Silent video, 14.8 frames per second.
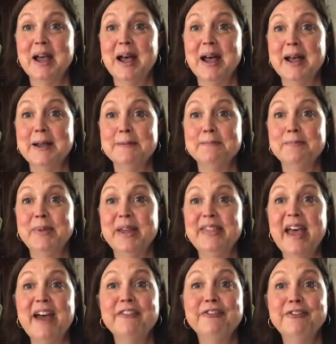um, but
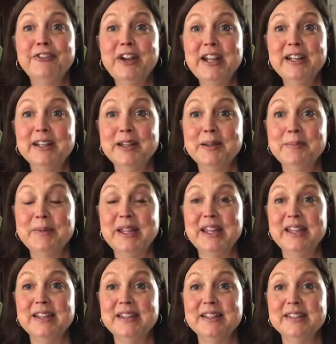that freedom
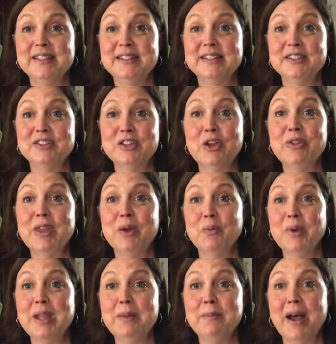is so that
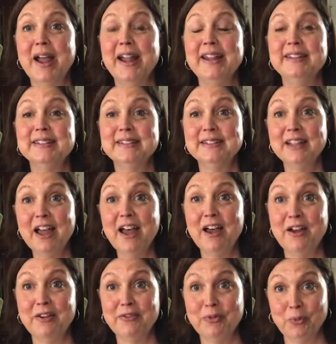we might love